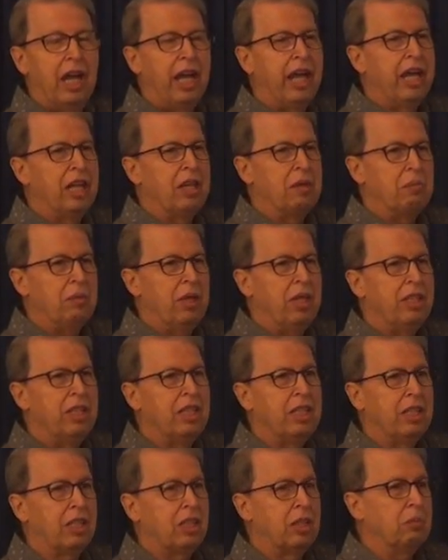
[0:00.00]
and
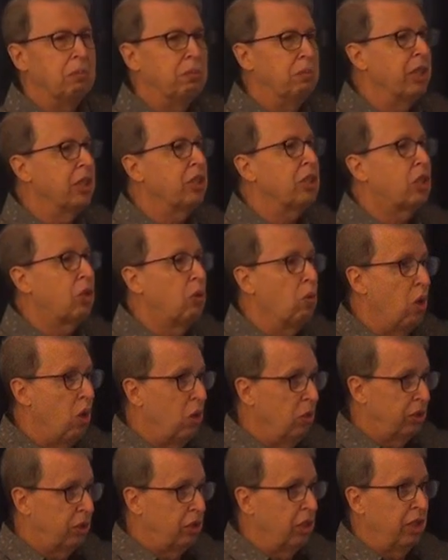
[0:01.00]
many
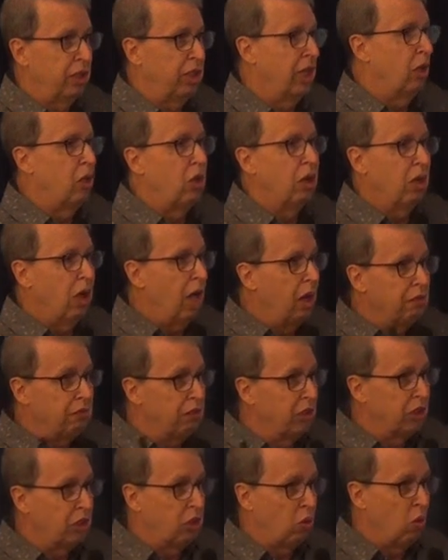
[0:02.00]
misquoted or
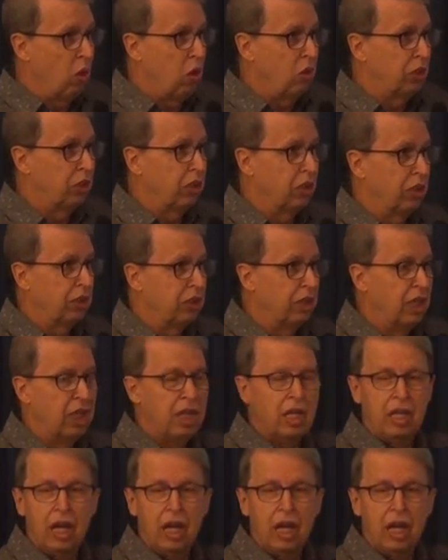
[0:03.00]
often quoted,